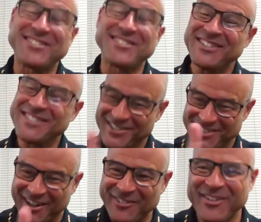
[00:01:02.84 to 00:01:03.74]
students. I was
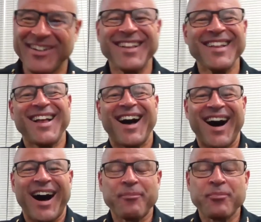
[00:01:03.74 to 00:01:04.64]
careful.
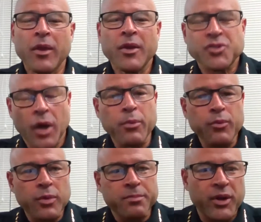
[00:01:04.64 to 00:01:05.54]
So I
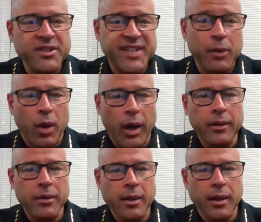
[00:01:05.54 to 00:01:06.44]
was born in San
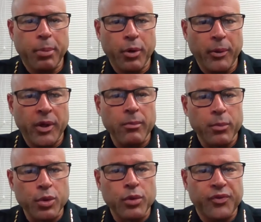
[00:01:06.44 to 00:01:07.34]
Juan, Puerto Rico,
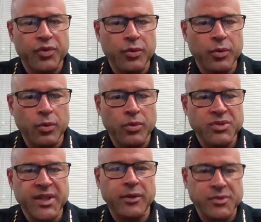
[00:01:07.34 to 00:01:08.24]
moved to
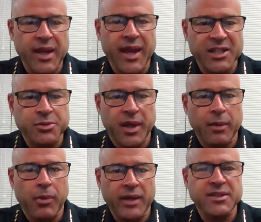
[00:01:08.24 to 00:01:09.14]
San Jose, actually
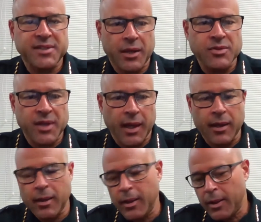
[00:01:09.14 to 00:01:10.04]
came right to San
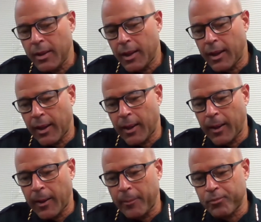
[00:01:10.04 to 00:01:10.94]
Jose.
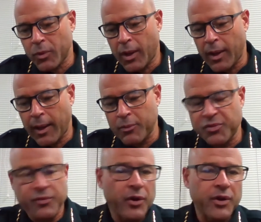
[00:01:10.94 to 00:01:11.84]
I
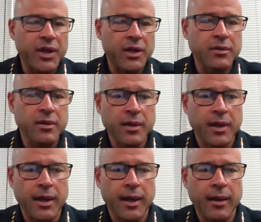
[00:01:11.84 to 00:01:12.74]
was very young,
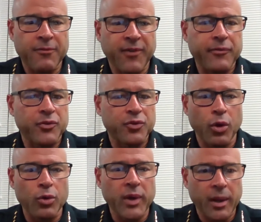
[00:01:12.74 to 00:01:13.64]
5 years
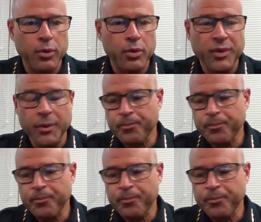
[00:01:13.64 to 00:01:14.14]
old when I moved.